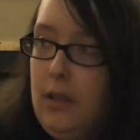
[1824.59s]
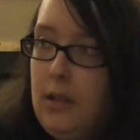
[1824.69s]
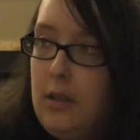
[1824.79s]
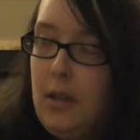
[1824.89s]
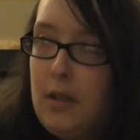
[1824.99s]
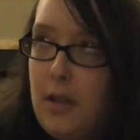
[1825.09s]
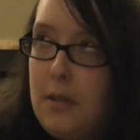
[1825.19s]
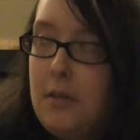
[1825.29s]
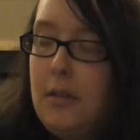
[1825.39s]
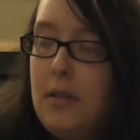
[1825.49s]
So,
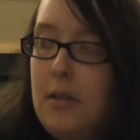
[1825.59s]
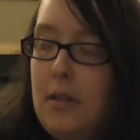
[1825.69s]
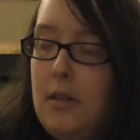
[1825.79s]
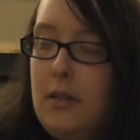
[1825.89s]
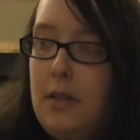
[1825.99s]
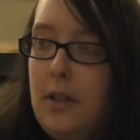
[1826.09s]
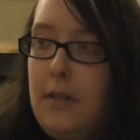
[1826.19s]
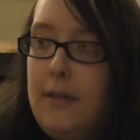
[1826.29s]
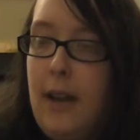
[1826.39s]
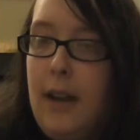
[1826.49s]
notes,
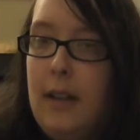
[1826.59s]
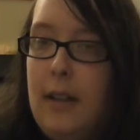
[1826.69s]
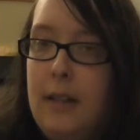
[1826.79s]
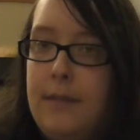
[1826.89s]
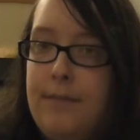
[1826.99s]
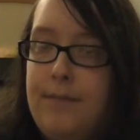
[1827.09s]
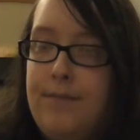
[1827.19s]
audio file.